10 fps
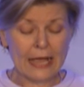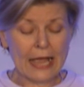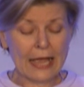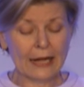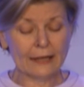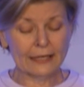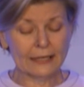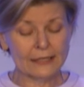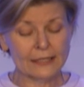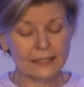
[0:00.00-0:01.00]
And I
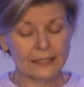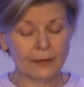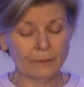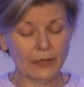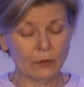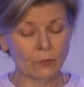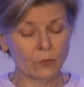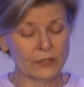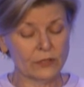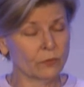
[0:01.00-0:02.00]
think this is something
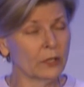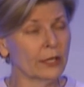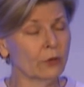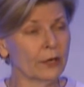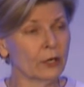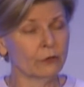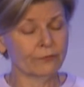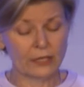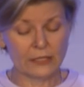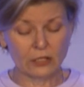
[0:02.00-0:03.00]
that's really critical
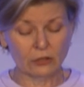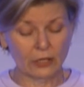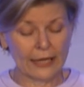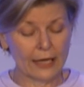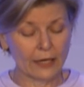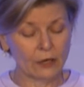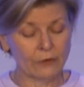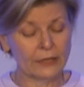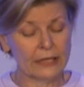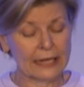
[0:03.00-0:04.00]
for us to look at
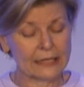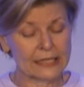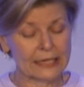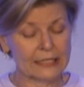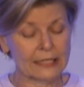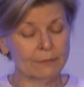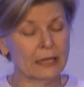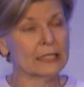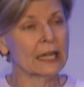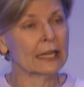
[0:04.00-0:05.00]
over the next 18
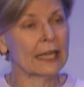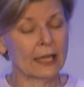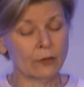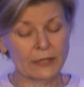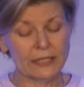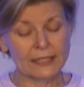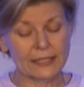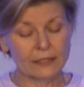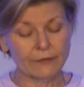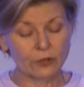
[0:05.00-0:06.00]
months, again, with a
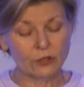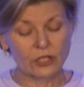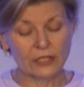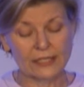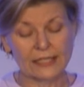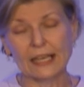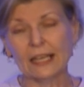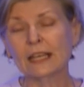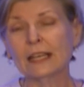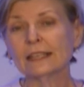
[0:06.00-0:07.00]
sense of urgency
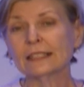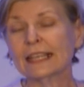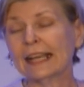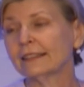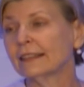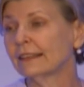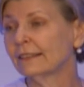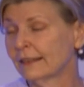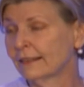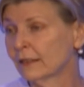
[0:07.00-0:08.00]
to get these
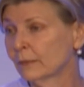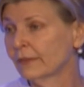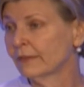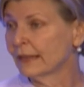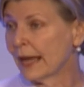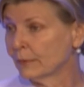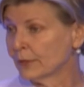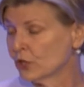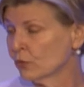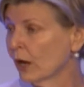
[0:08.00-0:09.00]
systems
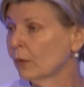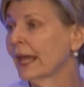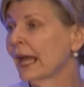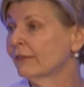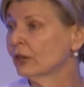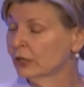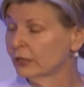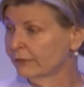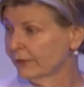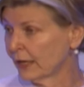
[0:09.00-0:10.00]
established while we have a good
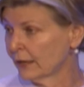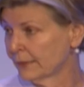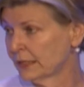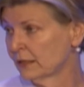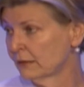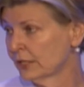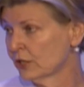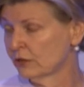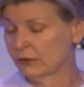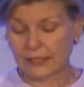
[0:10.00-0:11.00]
environment in
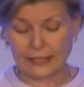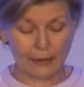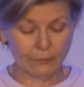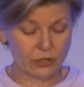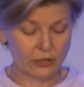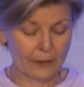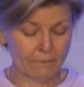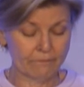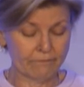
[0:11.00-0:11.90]
which to establish them.